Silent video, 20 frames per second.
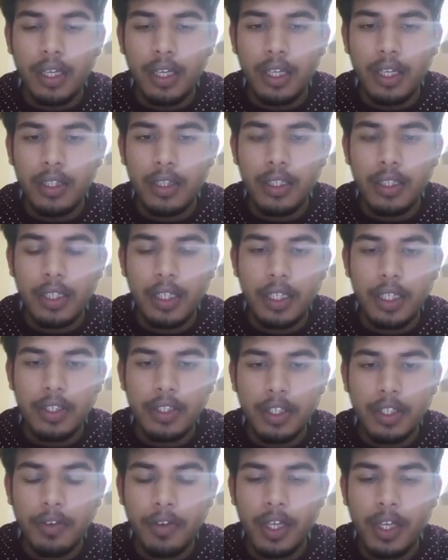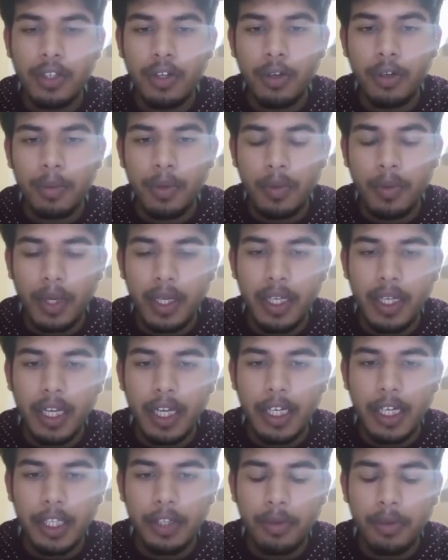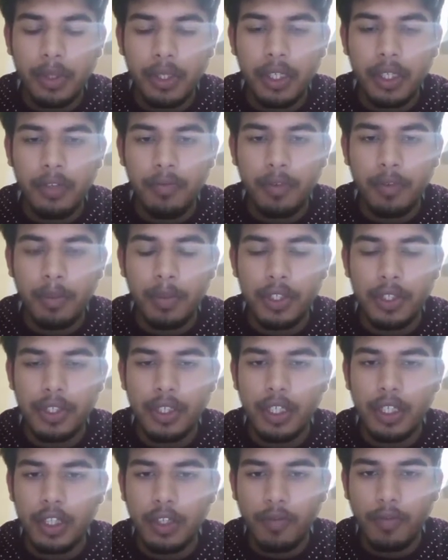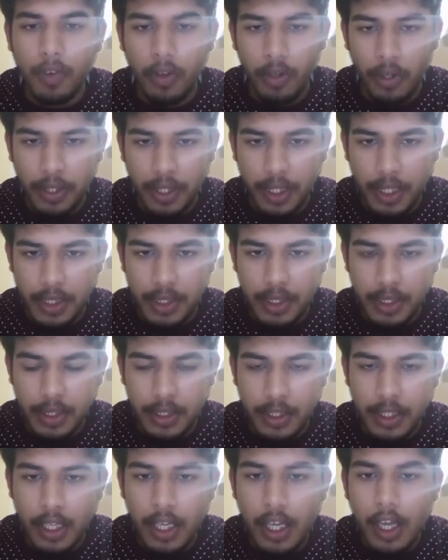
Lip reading: in the case he had not provided adequate information in the following cases.